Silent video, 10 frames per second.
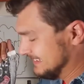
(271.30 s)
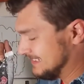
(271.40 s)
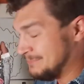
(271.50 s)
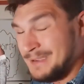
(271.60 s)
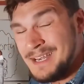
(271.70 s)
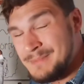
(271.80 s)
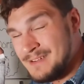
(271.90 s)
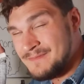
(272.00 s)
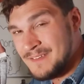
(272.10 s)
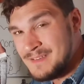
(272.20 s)
I paid
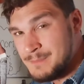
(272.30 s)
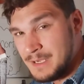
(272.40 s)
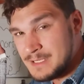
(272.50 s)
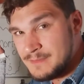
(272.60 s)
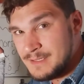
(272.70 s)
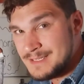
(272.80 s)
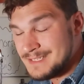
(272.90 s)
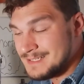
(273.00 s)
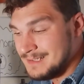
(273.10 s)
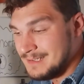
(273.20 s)
about 50 bucks for this.
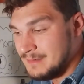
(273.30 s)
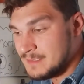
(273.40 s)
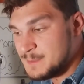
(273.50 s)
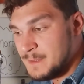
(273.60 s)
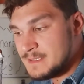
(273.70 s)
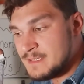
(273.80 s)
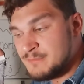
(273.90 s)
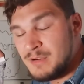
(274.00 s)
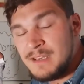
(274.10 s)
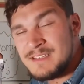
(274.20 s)
This is a little
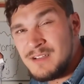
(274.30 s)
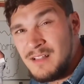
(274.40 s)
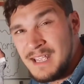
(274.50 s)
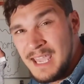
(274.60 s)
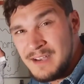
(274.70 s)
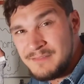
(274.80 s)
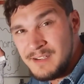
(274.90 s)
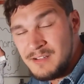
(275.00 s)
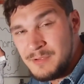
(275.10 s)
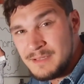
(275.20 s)
expensive, but it's all I had
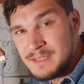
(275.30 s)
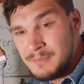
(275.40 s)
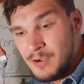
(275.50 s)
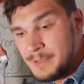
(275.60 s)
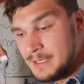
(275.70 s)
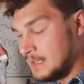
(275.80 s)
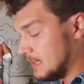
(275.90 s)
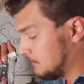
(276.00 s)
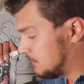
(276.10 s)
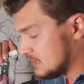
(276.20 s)
available at the moment.
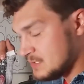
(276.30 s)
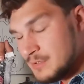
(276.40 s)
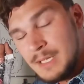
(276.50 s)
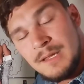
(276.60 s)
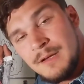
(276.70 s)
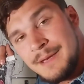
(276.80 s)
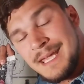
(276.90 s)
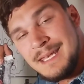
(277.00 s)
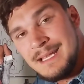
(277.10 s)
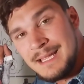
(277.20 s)
But you can load
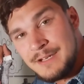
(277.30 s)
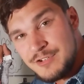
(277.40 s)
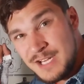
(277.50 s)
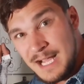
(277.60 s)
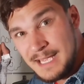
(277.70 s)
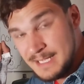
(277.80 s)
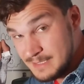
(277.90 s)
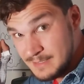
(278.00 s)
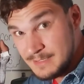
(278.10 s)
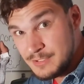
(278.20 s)
any lead shot
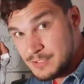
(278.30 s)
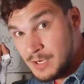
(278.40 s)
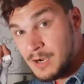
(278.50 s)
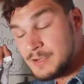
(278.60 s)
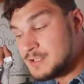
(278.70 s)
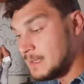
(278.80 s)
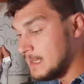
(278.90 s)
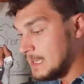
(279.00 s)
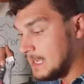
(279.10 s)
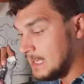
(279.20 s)
into this charge,
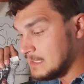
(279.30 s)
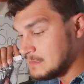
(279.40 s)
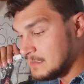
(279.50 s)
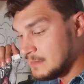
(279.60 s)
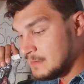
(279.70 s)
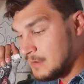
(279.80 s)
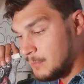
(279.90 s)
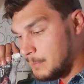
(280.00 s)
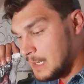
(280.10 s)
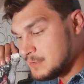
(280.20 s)
and
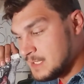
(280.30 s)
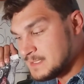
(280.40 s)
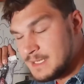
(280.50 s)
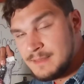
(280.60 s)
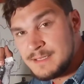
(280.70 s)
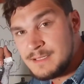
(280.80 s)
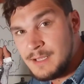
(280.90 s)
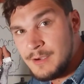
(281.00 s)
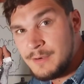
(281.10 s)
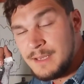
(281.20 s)
by adjusting this
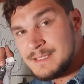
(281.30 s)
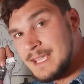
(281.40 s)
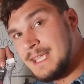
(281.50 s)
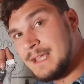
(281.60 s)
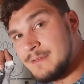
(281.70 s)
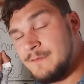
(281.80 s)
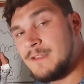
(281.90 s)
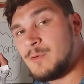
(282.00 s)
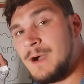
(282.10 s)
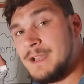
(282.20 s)
load and taking out the
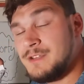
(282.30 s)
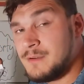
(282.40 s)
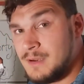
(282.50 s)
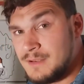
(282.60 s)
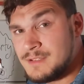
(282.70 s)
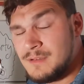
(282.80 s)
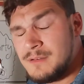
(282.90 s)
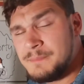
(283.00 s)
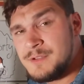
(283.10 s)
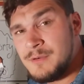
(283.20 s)
filler wad, you can also
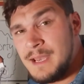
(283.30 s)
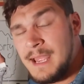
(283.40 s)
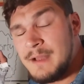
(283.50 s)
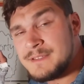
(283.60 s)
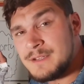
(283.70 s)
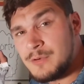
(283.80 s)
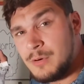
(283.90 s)
load up to 1.25 ounces